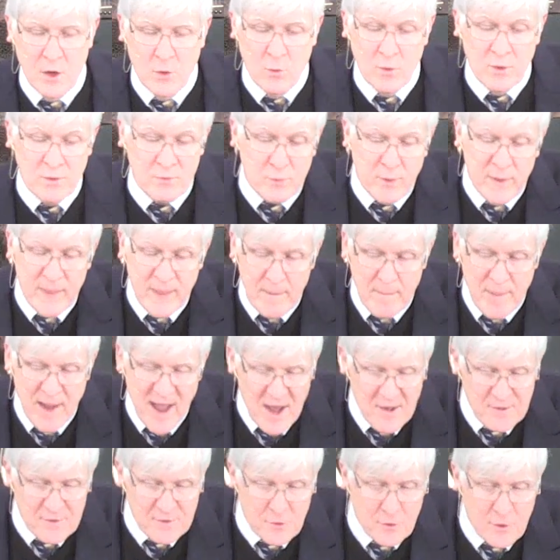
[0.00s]
was when the
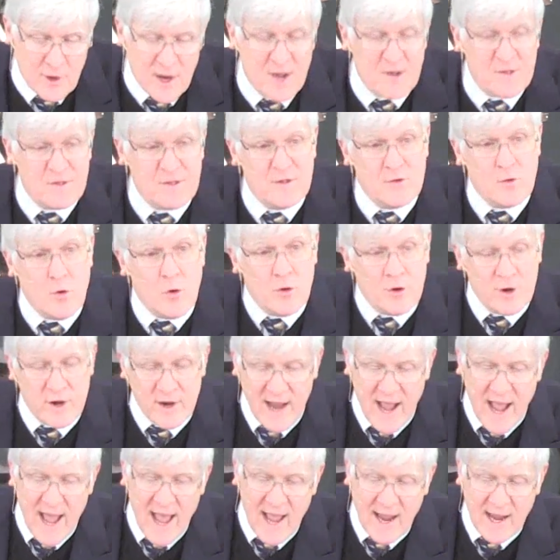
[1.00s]
pastor
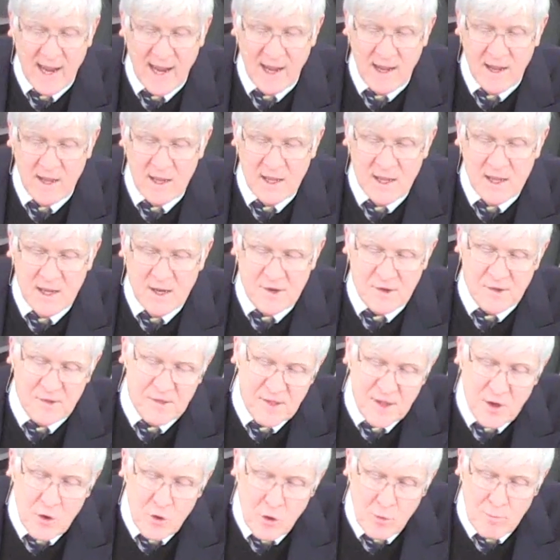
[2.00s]
escorted Aggie to
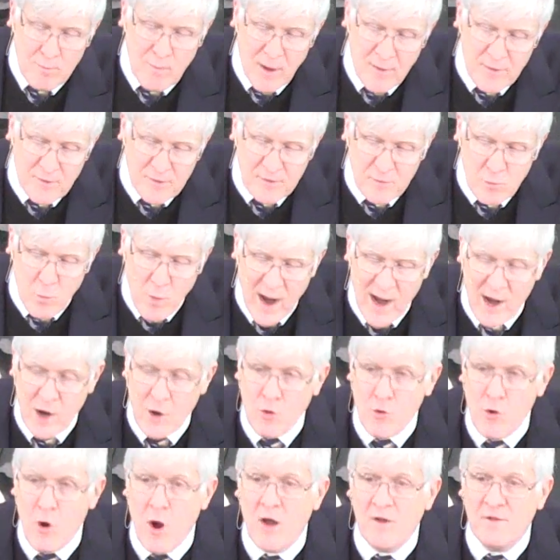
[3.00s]
see her mother's white
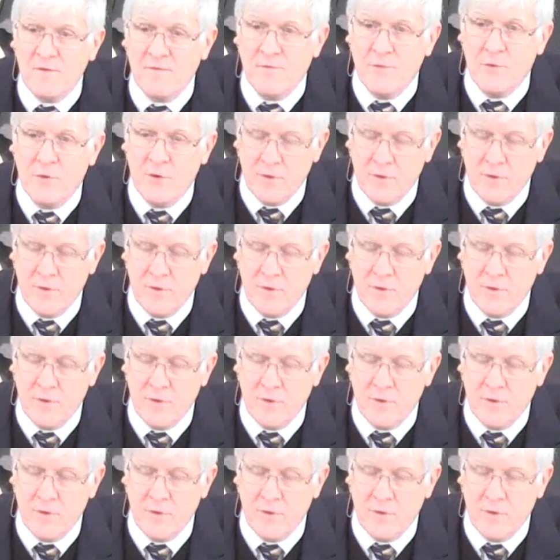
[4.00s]
cross for